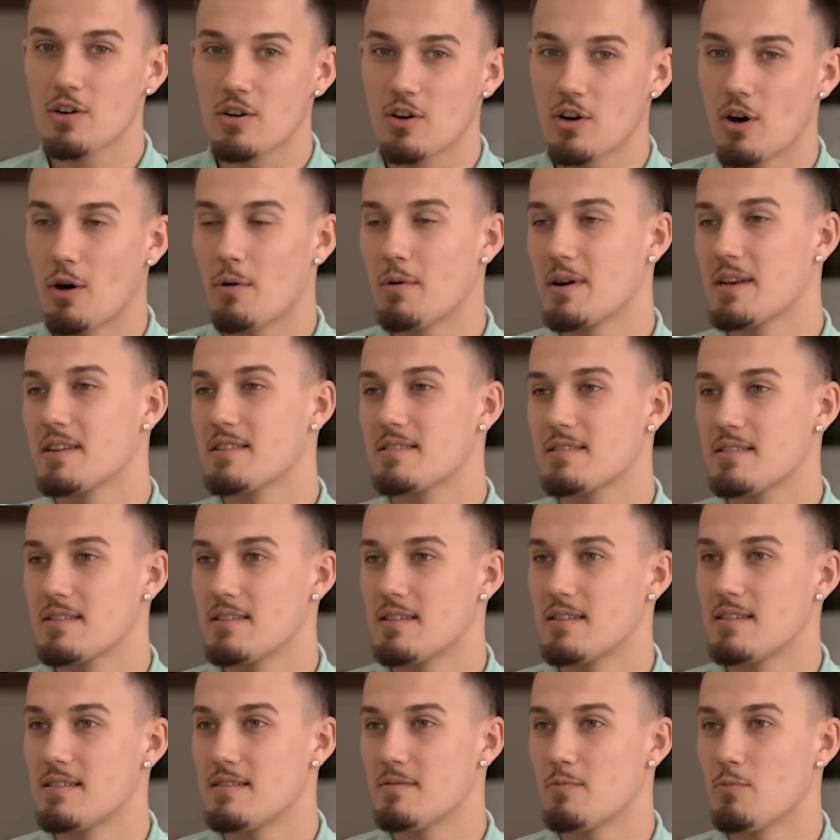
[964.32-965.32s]
walking
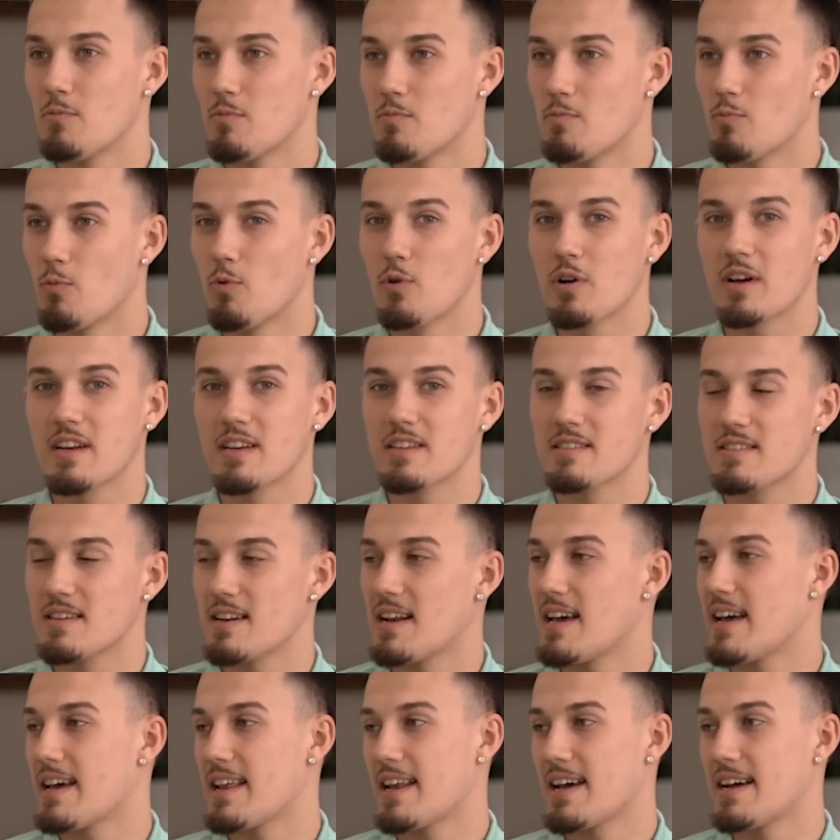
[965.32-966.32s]
into
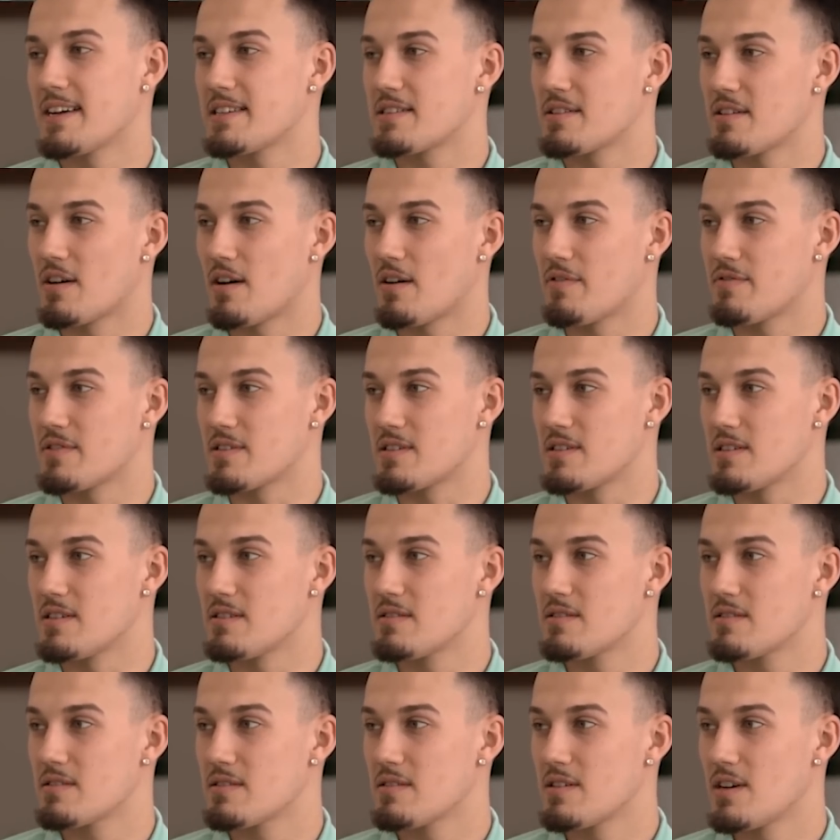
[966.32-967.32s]
letting agent
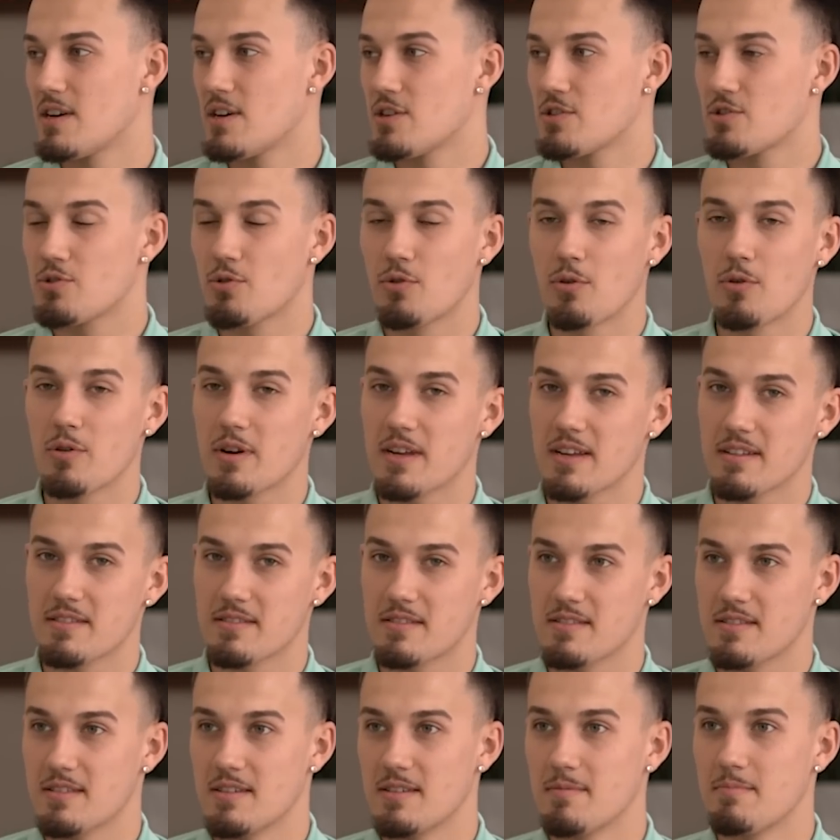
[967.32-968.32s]
offices, talking
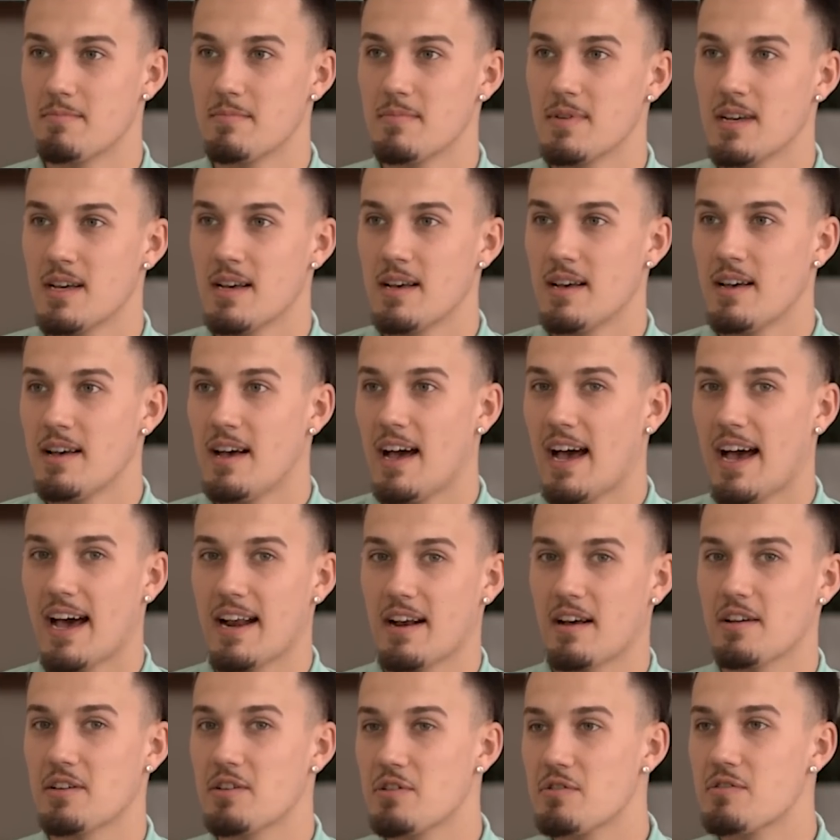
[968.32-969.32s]
to them,
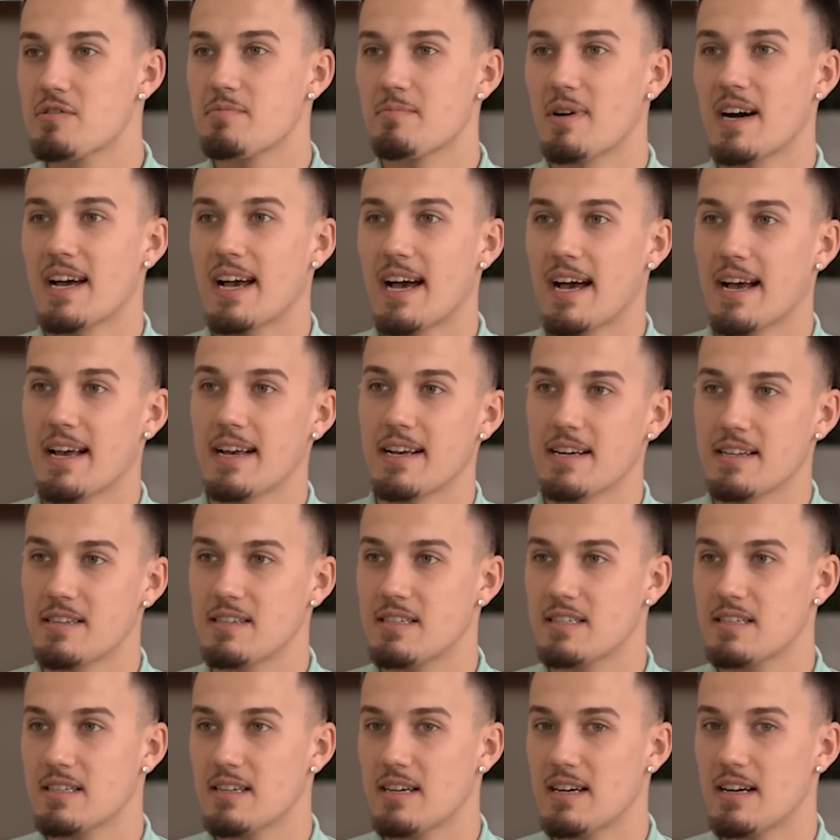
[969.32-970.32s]
and I used my
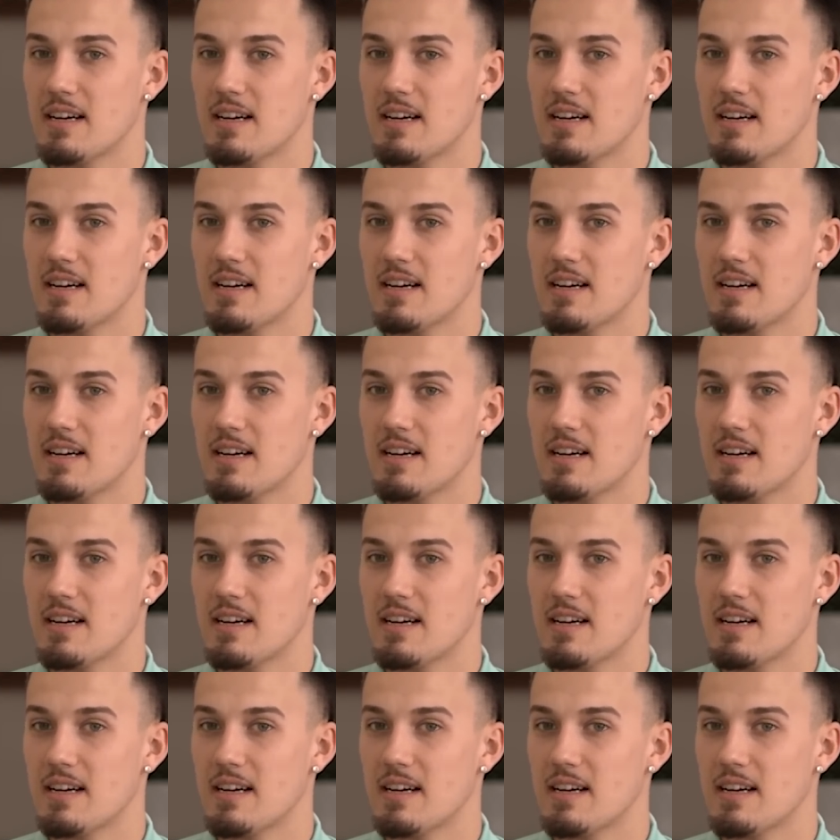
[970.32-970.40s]
age